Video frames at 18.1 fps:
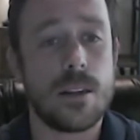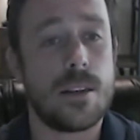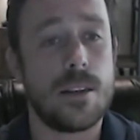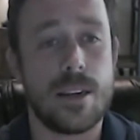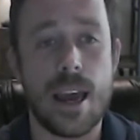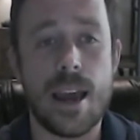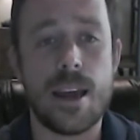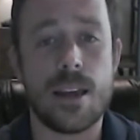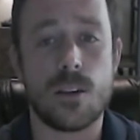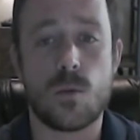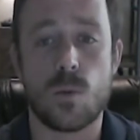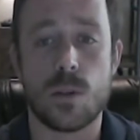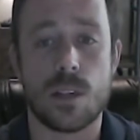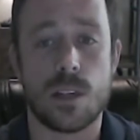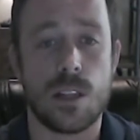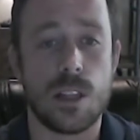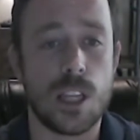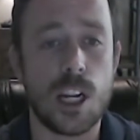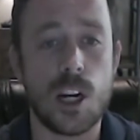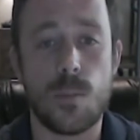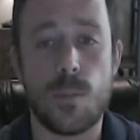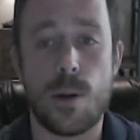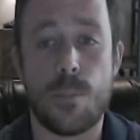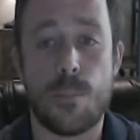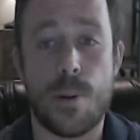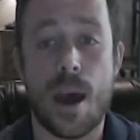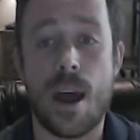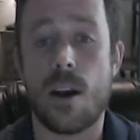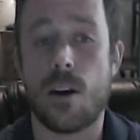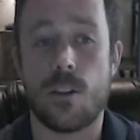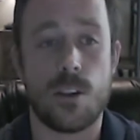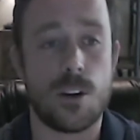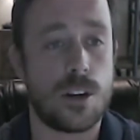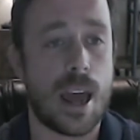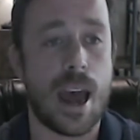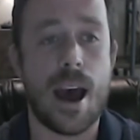Today's was a little bit better.
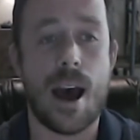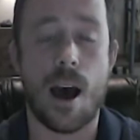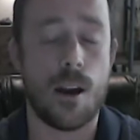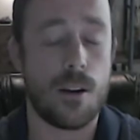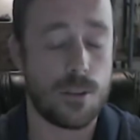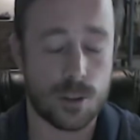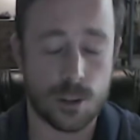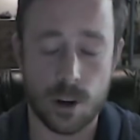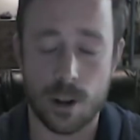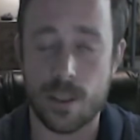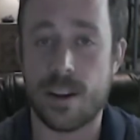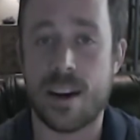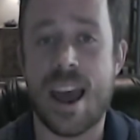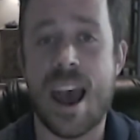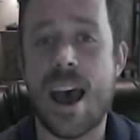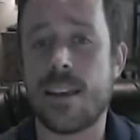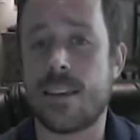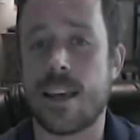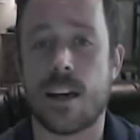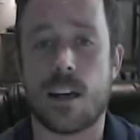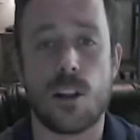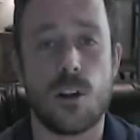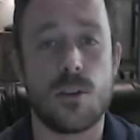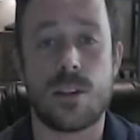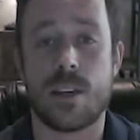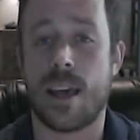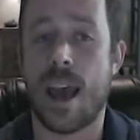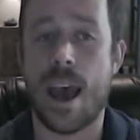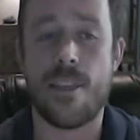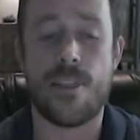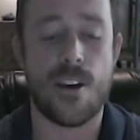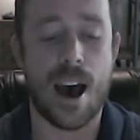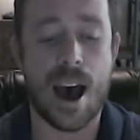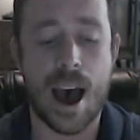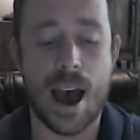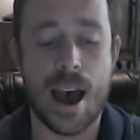The Nasdaq closing at
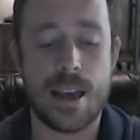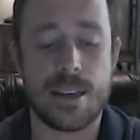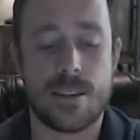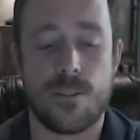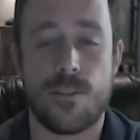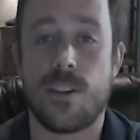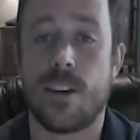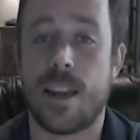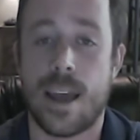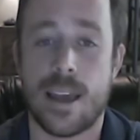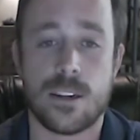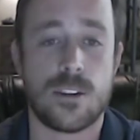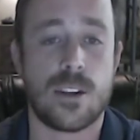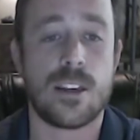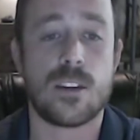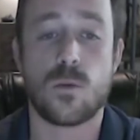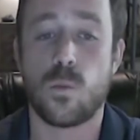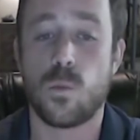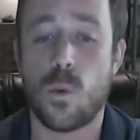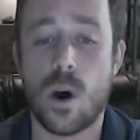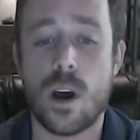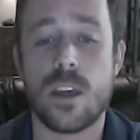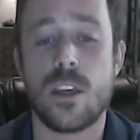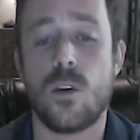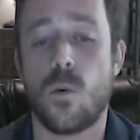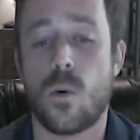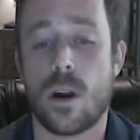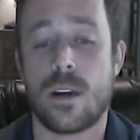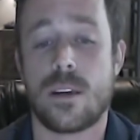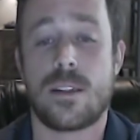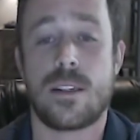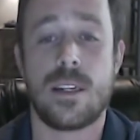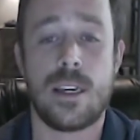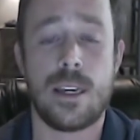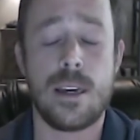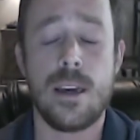the highs of the day, so that's what you want to
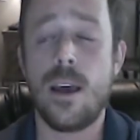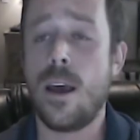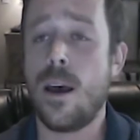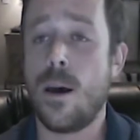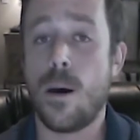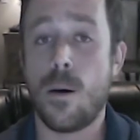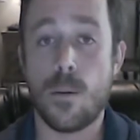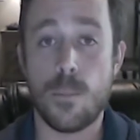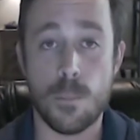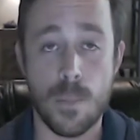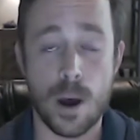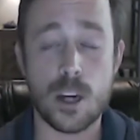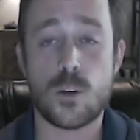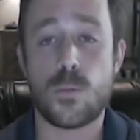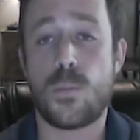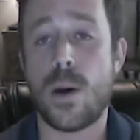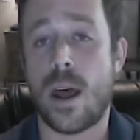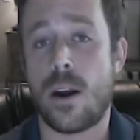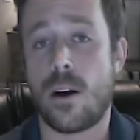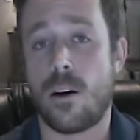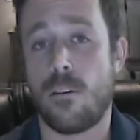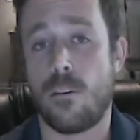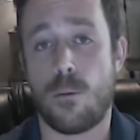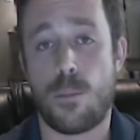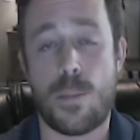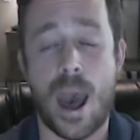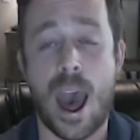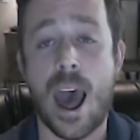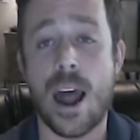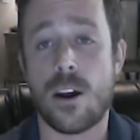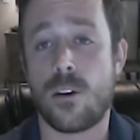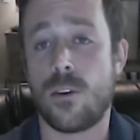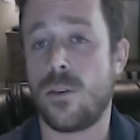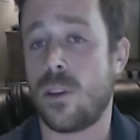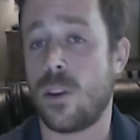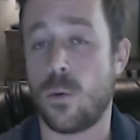see. Much better of a
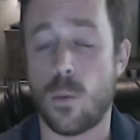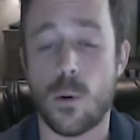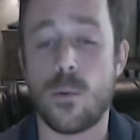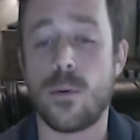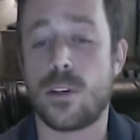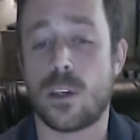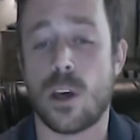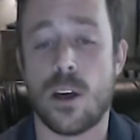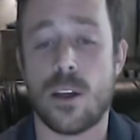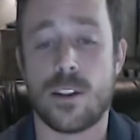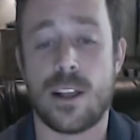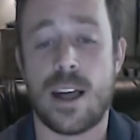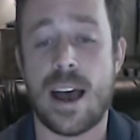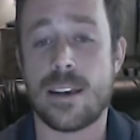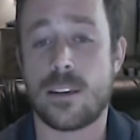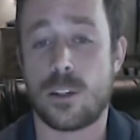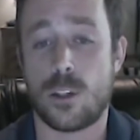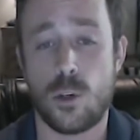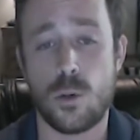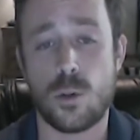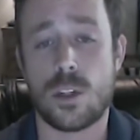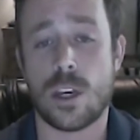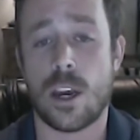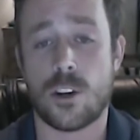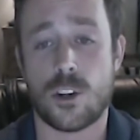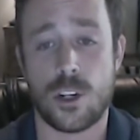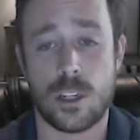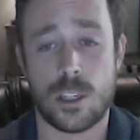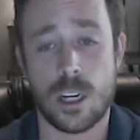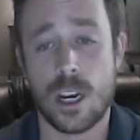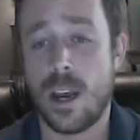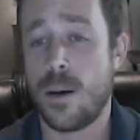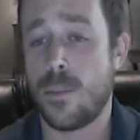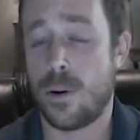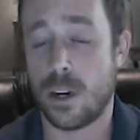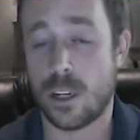pattern than what we saw the last 2 sessions,
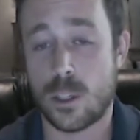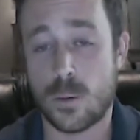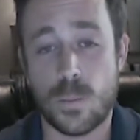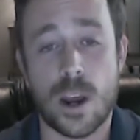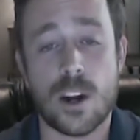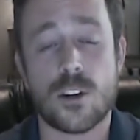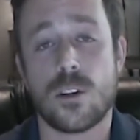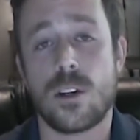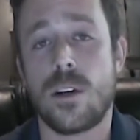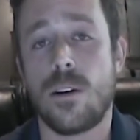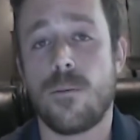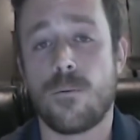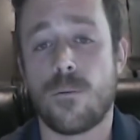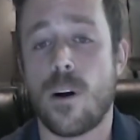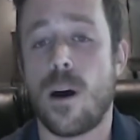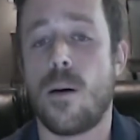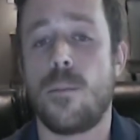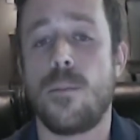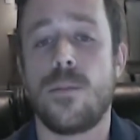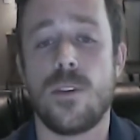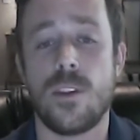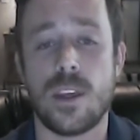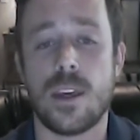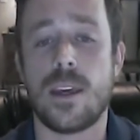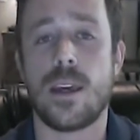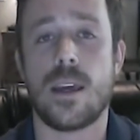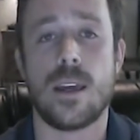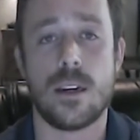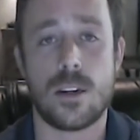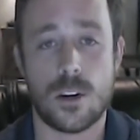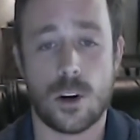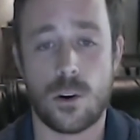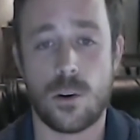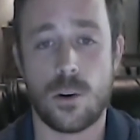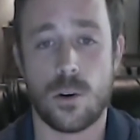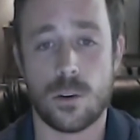but especially from the
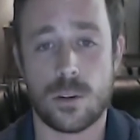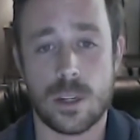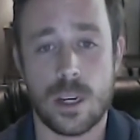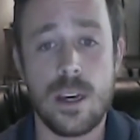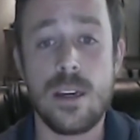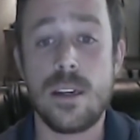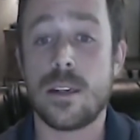internals.